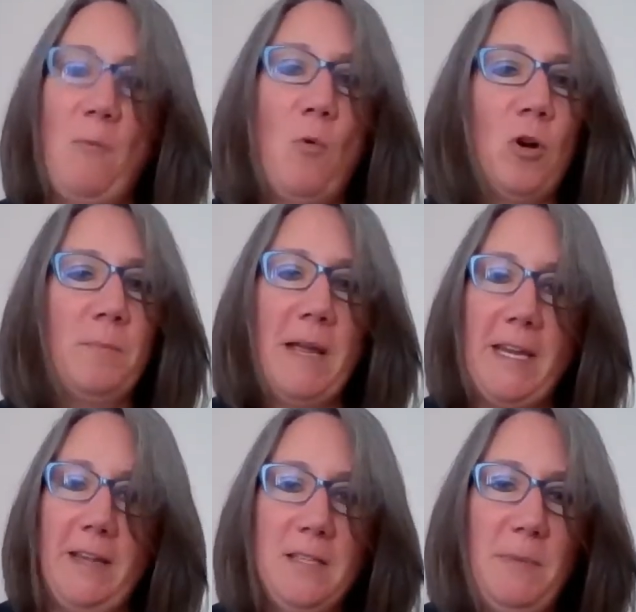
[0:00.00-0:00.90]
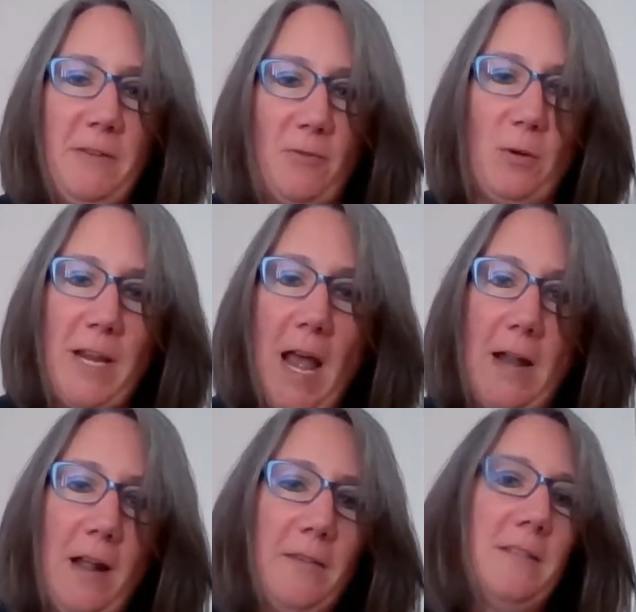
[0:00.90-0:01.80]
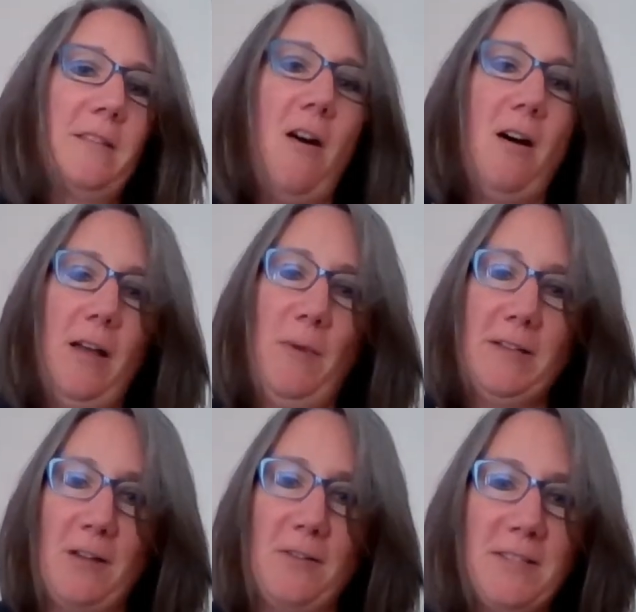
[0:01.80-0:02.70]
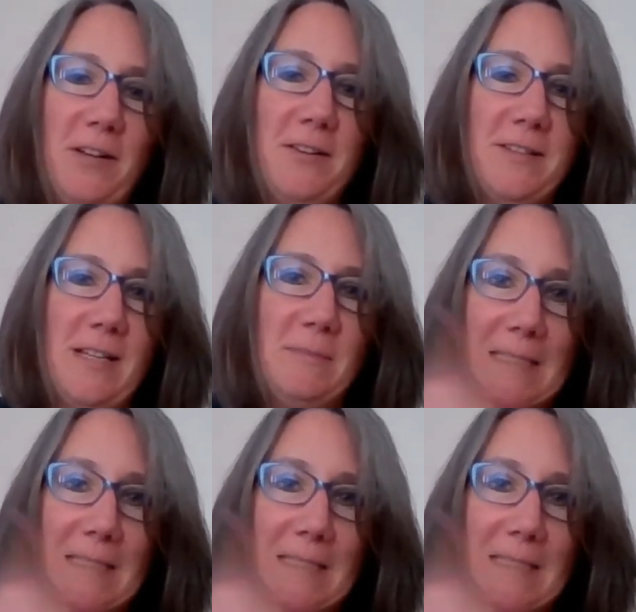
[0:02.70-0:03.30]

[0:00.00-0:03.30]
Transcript: warned my kids before we got on this call. I went downstairs and I'm